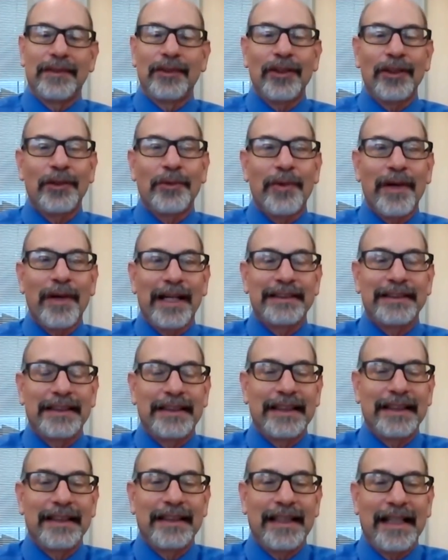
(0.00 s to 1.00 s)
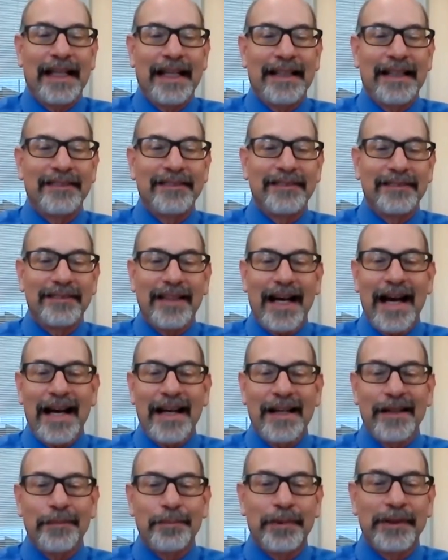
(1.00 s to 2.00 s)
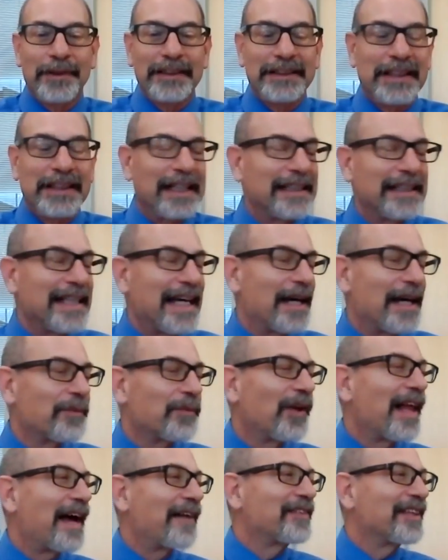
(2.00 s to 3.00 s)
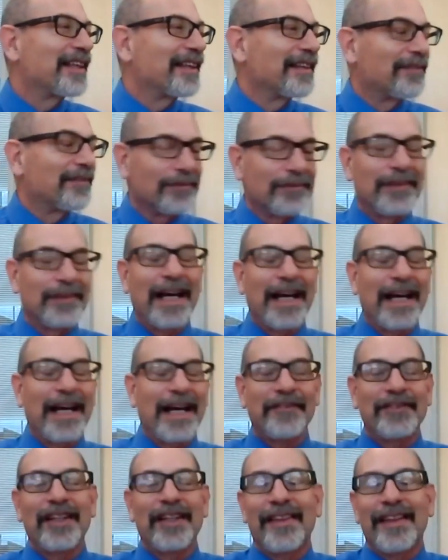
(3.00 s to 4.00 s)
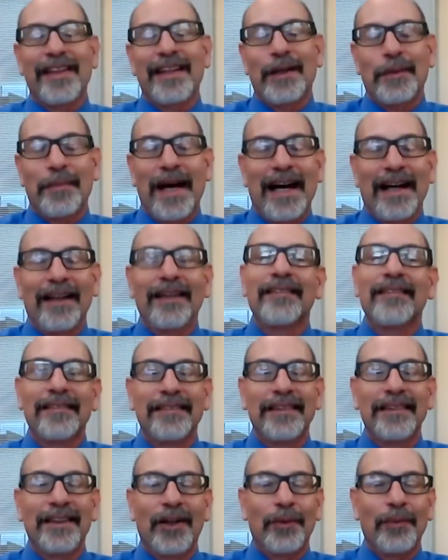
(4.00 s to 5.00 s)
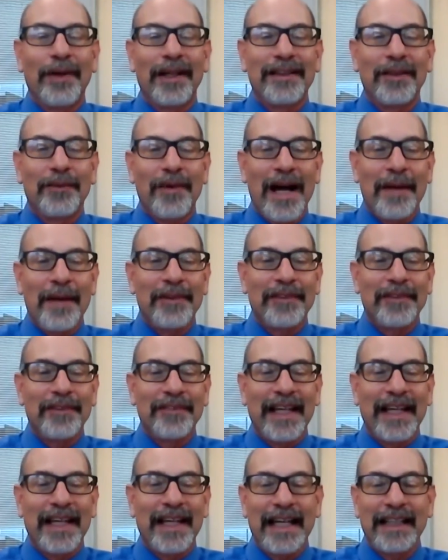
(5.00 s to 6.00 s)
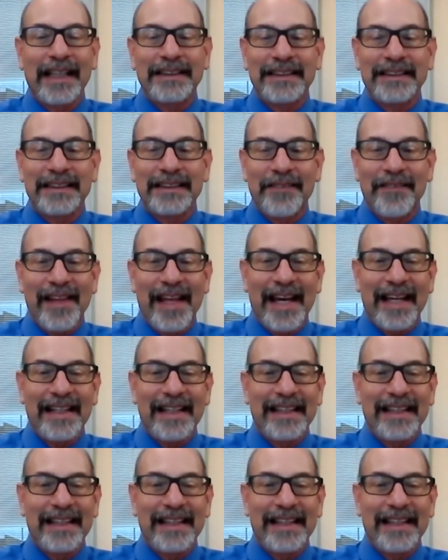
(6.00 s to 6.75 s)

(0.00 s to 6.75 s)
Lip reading: good question, and I appreciate that. We'll have to think about what the ramifications of that